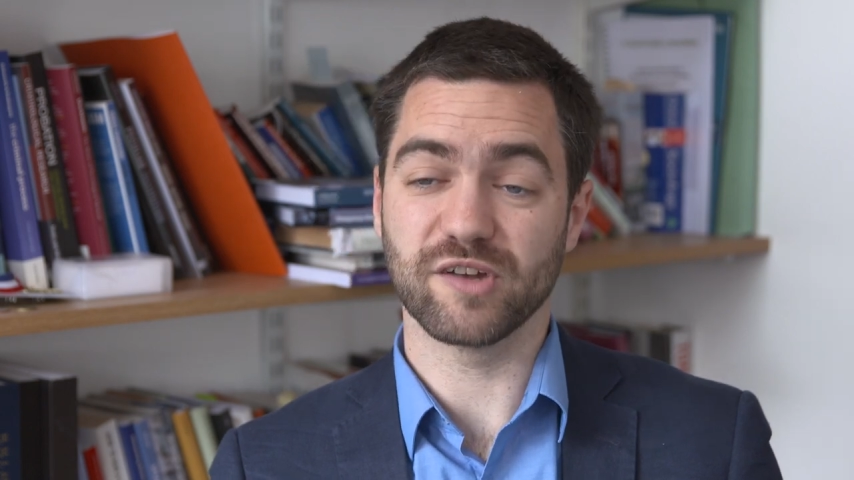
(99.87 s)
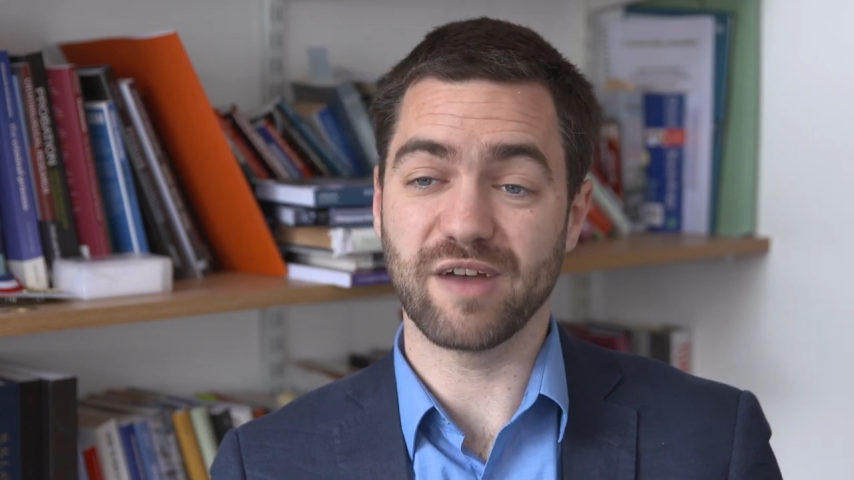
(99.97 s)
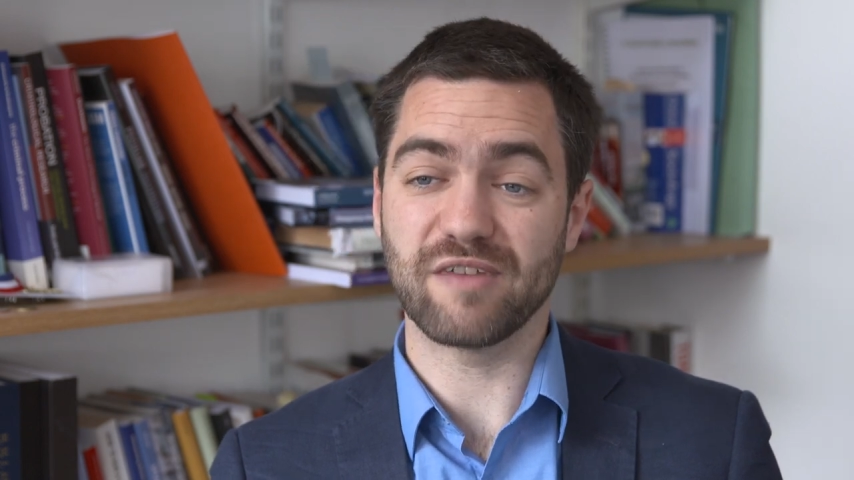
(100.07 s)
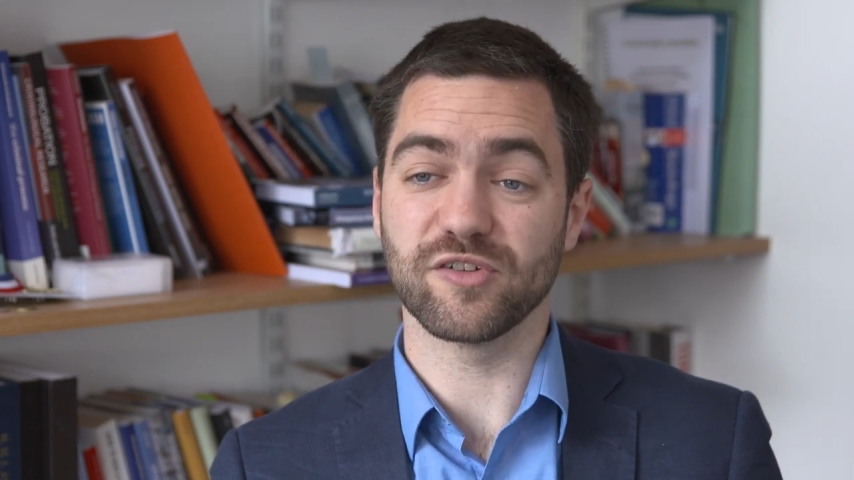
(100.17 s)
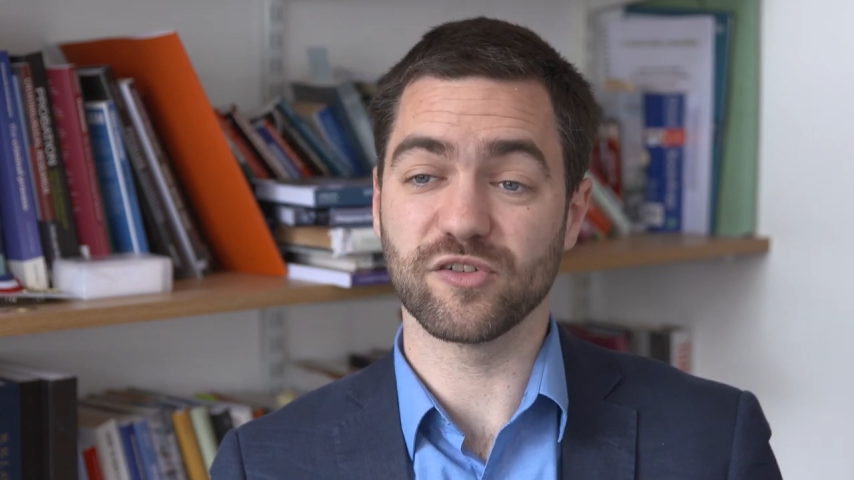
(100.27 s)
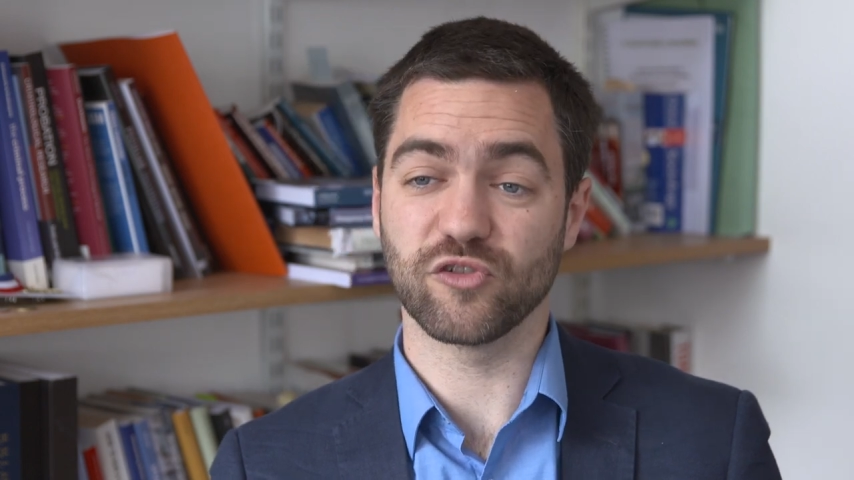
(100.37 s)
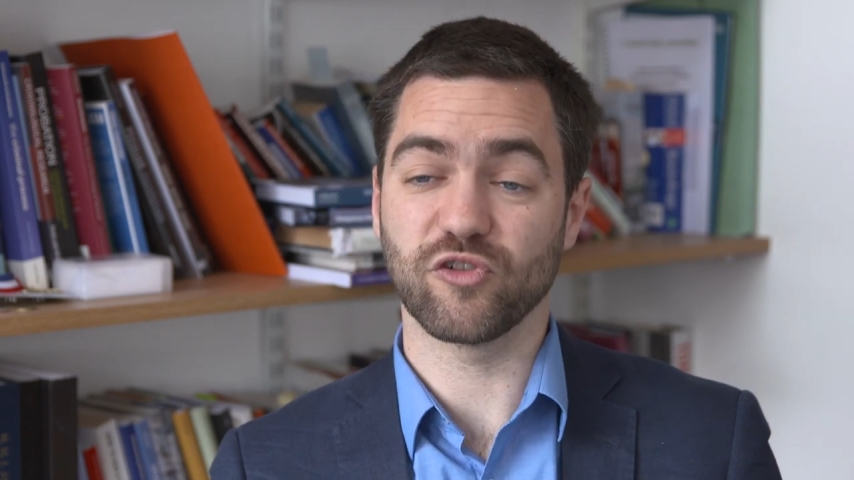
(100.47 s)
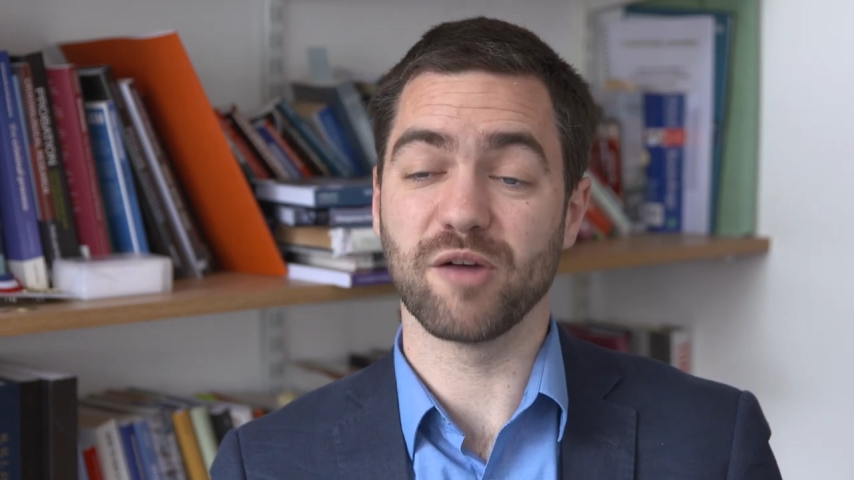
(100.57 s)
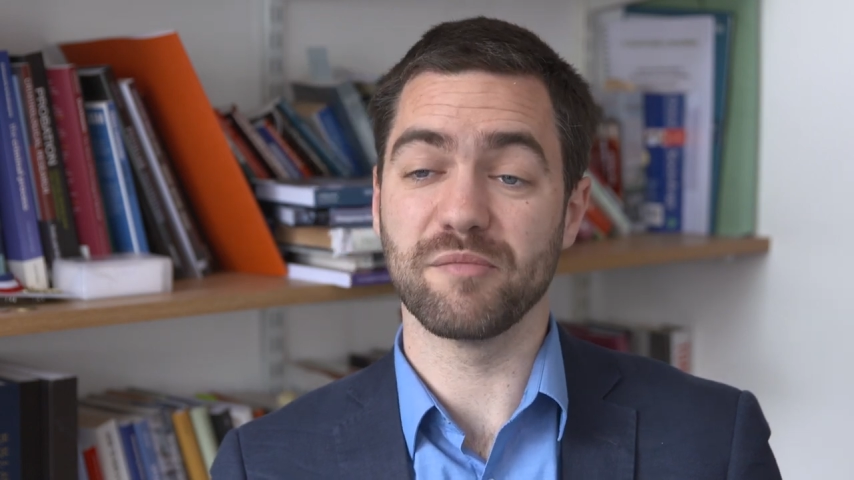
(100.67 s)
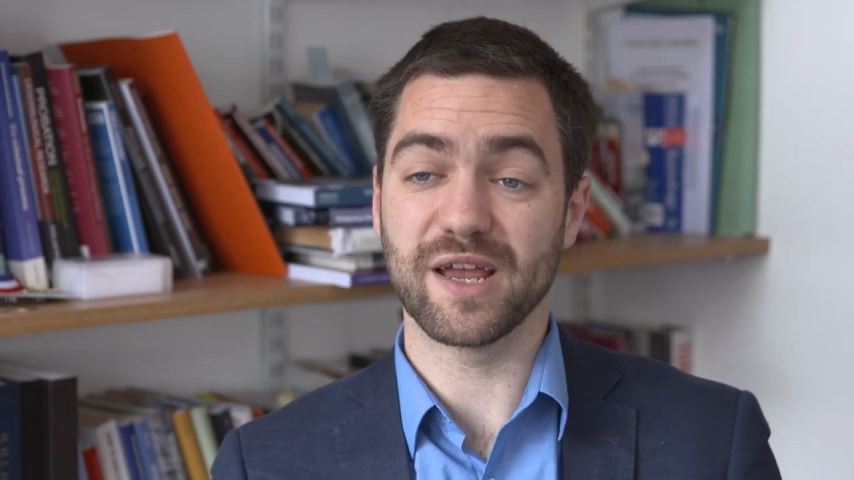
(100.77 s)
of effort to
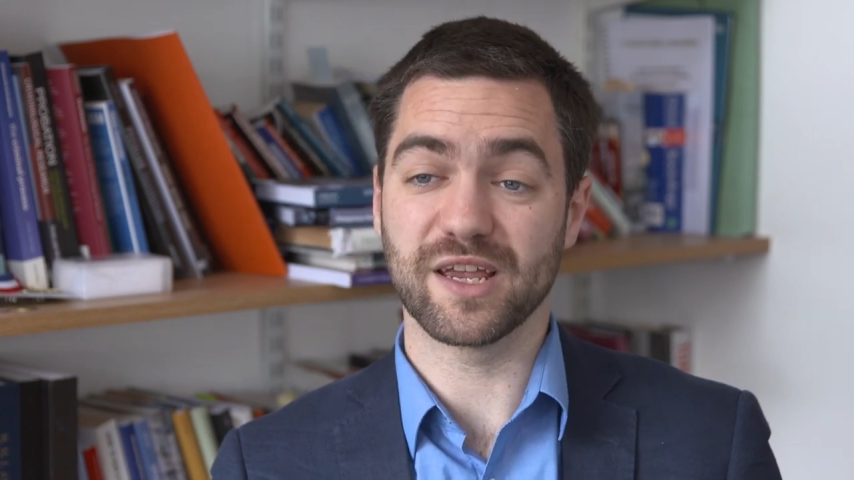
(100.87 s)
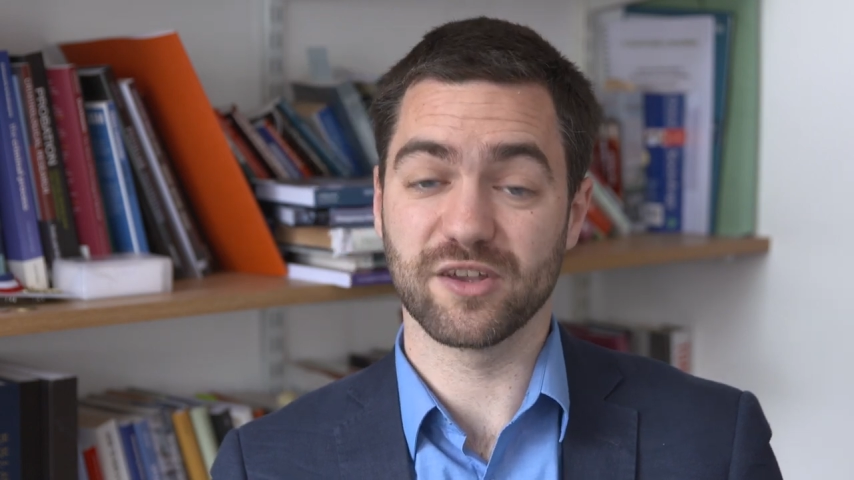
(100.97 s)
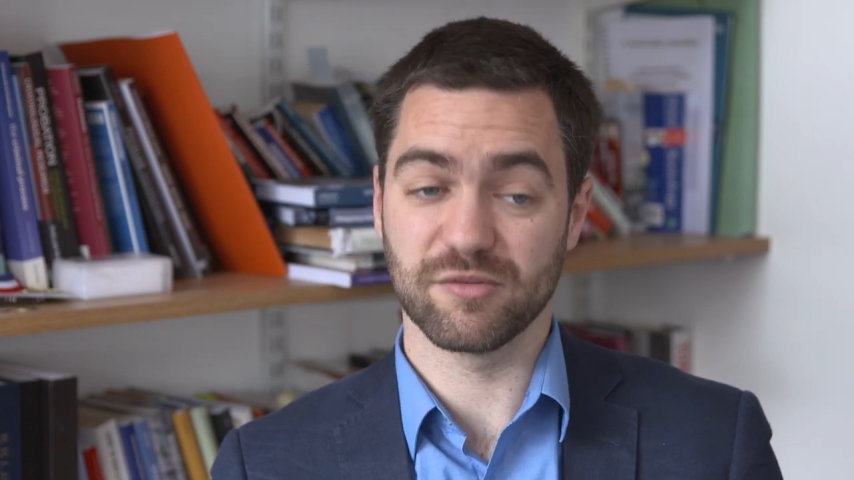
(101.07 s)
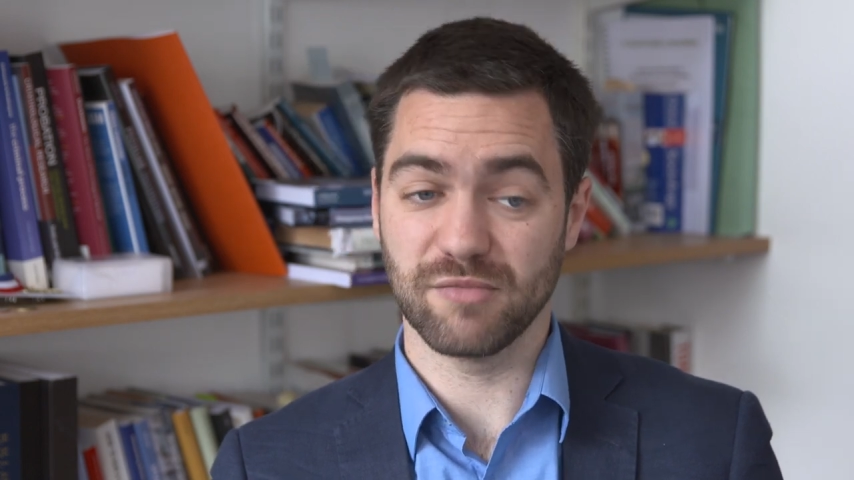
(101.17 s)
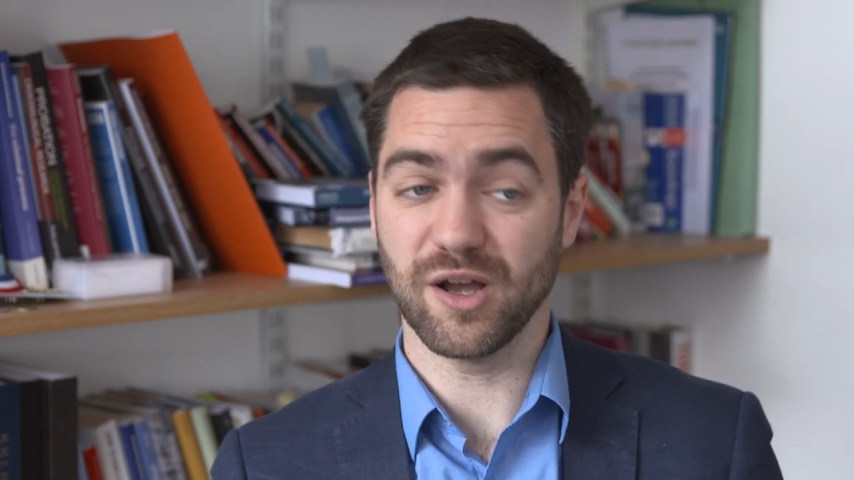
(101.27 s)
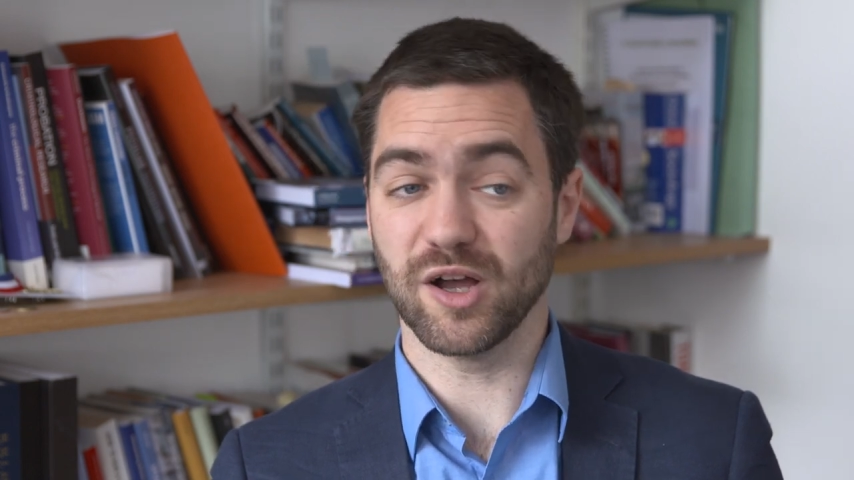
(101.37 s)
try and make